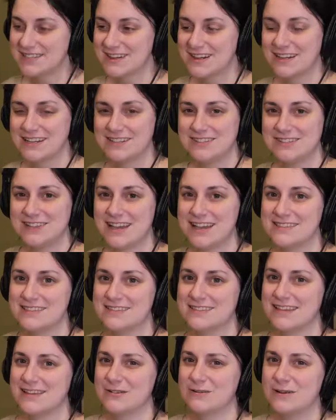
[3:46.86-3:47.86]
started, you guys
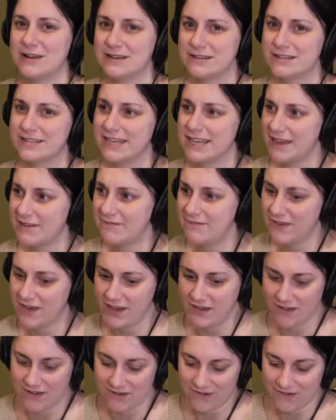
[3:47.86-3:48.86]
are like, where's the info?